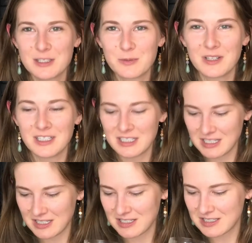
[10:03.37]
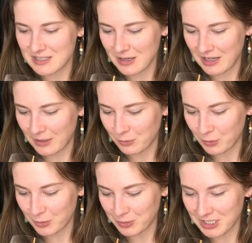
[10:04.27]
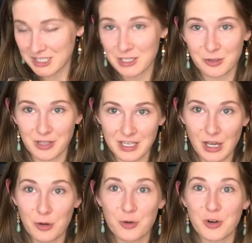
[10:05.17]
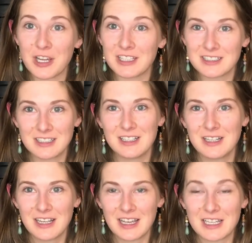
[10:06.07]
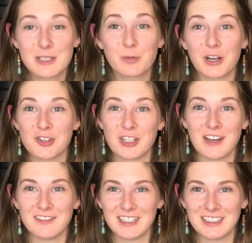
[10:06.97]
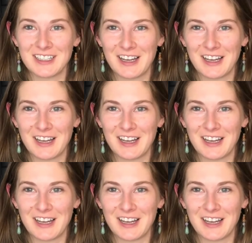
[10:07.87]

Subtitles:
one is what we would consider like a great expression of it